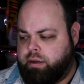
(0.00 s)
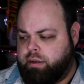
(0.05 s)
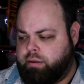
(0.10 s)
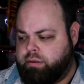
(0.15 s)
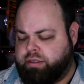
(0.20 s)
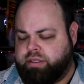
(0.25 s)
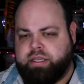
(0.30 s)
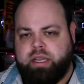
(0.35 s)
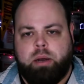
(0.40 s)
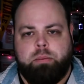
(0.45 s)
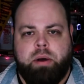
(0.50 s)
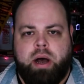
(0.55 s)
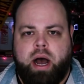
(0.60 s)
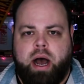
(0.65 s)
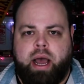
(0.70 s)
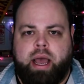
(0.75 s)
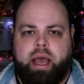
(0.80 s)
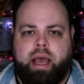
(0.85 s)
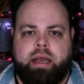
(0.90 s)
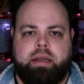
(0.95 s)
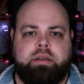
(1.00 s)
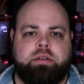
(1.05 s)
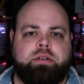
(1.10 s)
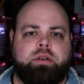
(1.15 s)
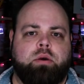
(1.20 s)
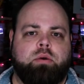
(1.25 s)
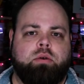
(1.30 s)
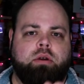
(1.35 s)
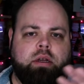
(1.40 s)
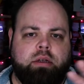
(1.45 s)
Selma Hayek.
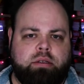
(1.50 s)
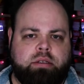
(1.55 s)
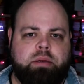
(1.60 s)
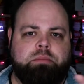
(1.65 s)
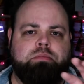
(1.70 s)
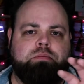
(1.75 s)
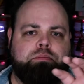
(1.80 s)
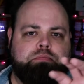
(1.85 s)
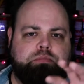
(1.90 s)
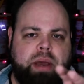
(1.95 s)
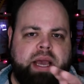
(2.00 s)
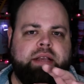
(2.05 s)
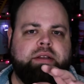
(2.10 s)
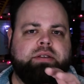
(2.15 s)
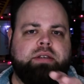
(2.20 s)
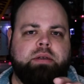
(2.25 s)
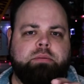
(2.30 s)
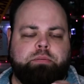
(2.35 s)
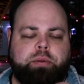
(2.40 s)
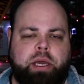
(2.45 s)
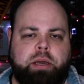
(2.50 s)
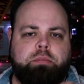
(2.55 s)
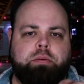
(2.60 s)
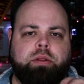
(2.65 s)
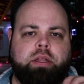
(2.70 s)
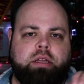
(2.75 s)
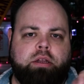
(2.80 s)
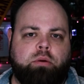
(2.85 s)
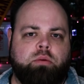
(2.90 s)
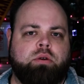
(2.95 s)
So some basic
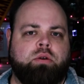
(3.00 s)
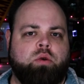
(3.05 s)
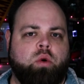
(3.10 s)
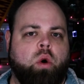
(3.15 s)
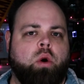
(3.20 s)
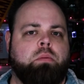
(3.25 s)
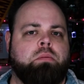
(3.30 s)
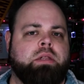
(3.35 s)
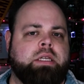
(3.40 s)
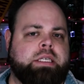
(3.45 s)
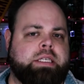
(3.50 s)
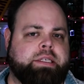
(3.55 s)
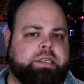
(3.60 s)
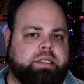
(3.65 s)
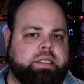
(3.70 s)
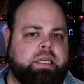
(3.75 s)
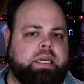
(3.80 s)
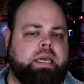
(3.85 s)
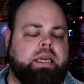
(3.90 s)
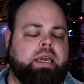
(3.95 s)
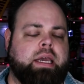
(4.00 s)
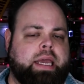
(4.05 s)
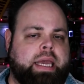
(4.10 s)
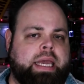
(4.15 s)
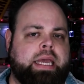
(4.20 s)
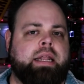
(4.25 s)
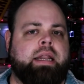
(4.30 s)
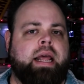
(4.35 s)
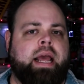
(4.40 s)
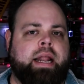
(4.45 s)
people that you would normally see
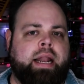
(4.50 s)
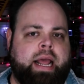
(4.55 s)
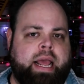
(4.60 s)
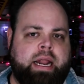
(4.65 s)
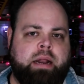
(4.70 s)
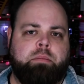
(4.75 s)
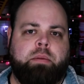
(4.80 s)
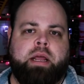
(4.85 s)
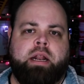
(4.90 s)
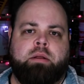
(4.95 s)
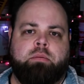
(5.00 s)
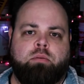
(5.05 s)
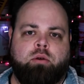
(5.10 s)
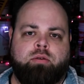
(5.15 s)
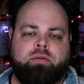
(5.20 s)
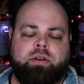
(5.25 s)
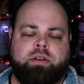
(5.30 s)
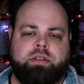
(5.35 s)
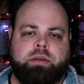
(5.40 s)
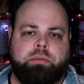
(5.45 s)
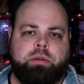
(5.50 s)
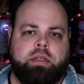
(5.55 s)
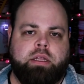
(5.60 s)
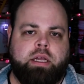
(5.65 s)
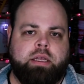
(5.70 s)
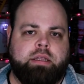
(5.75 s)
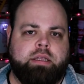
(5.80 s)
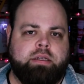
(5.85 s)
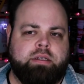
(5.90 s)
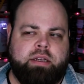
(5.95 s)
in an animated movie, something
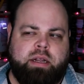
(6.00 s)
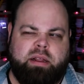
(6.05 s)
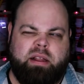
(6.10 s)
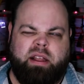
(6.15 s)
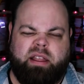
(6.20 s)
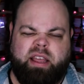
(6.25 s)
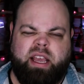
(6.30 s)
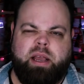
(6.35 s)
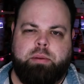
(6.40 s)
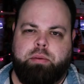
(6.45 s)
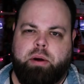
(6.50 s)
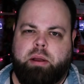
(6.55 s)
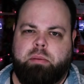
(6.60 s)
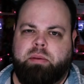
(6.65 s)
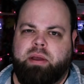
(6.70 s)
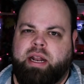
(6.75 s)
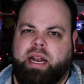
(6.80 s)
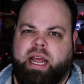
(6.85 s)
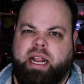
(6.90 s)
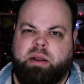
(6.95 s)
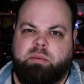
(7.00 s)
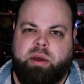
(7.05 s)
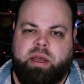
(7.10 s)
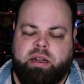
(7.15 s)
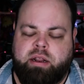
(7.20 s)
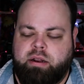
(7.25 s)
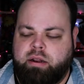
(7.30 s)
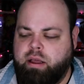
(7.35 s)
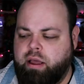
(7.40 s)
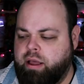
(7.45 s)
like this. And I think it'd probably be an
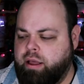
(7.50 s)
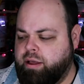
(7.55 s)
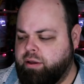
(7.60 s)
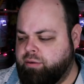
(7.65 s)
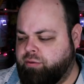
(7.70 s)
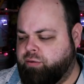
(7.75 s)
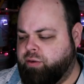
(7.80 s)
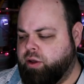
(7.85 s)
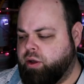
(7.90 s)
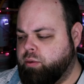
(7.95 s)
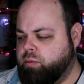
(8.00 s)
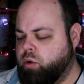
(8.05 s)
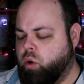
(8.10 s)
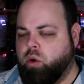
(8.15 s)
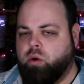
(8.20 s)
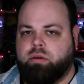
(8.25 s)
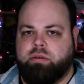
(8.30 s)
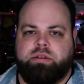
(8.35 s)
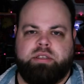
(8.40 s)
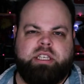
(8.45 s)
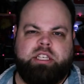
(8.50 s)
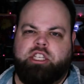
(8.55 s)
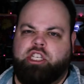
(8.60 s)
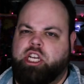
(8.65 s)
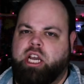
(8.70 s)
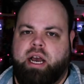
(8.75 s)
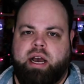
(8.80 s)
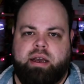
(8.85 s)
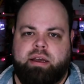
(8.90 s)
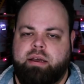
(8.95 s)
animated film or
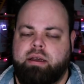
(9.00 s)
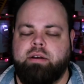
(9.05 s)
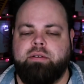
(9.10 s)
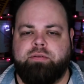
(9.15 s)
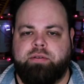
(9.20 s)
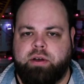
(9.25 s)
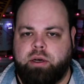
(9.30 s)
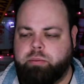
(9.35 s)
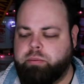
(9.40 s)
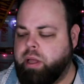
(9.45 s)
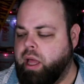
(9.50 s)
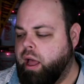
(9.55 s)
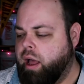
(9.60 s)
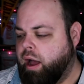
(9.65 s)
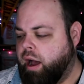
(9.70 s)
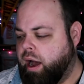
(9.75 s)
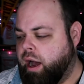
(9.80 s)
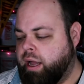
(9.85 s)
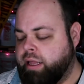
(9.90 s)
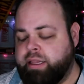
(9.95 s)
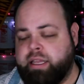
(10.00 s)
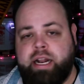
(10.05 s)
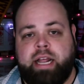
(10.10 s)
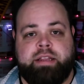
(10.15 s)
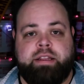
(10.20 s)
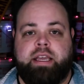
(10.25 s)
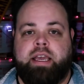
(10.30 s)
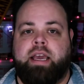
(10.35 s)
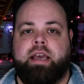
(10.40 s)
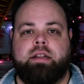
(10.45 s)
CGI film. And then
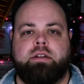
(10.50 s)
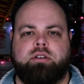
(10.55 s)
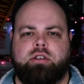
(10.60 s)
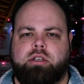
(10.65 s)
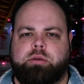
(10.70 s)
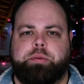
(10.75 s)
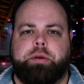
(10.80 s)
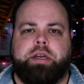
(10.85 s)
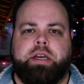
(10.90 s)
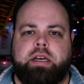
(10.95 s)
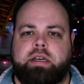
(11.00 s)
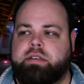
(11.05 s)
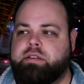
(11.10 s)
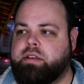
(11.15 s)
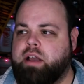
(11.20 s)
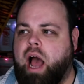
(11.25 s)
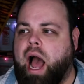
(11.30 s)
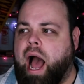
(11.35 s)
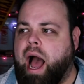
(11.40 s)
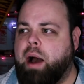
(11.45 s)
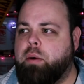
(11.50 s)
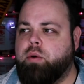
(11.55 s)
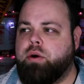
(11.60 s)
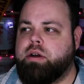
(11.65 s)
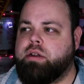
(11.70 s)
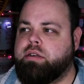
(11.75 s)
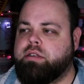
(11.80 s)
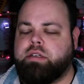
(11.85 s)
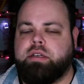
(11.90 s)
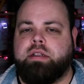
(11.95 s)
at the end, just because I
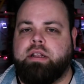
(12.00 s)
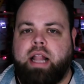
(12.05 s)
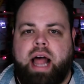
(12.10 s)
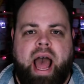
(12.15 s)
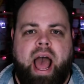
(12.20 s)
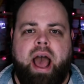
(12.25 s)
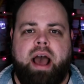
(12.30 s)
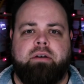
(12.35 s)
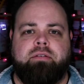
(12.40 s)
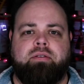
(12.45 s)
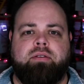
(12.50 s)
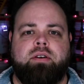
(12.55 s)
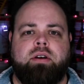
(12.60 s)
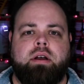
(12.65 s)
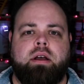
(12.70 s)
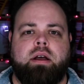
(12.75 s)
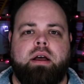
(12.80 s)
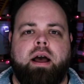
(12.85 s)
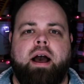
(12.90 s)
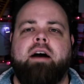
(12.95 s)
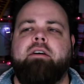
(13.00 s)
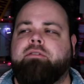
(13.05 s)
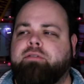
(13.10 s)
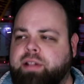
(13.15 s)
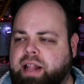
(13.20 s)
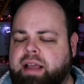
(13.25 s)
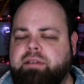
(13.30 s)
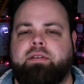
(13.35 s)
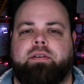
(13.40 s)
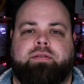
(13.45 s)
wanted to laugh,
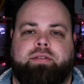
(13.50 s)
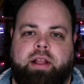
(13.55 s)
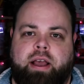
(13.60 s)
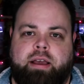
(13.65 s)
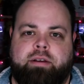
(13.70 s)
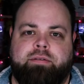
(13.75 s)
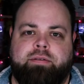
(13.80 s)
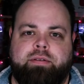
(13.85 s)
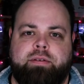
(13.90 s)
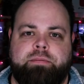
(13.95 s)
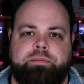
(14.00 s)
Flavor Flav.